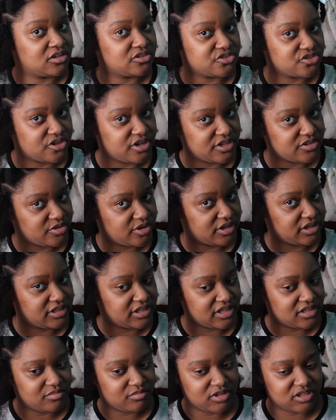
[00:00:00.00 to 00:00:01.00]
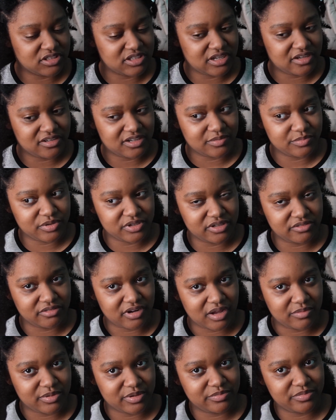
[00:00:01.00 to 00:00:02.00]
Should I try to lay them all down and put a
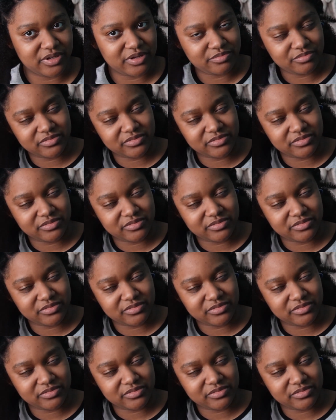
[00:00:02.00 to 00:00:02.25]
wrapping paper?